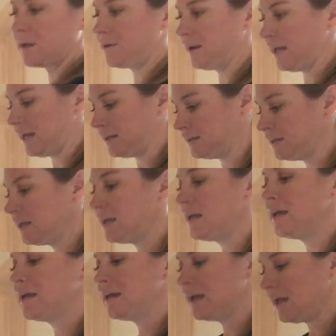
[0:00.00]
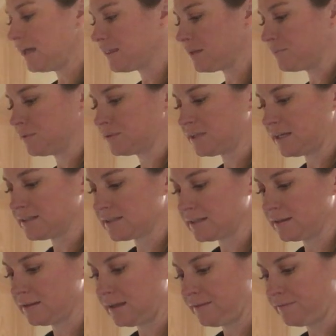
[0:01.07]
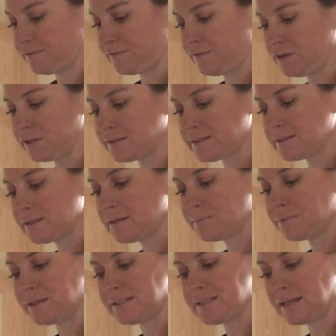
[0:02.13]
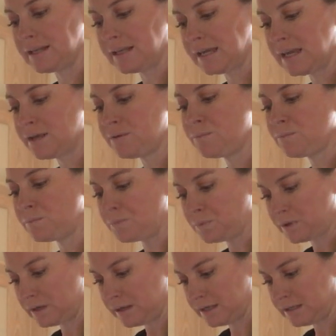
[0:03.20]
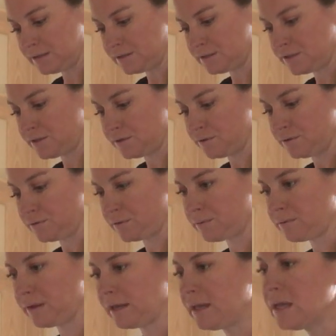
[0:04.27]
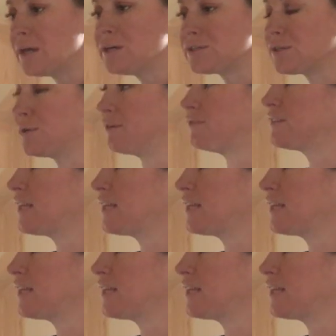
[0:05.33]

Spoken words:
to go ahead and then we'll test the left foot, placing it again 1, 2, 3. So if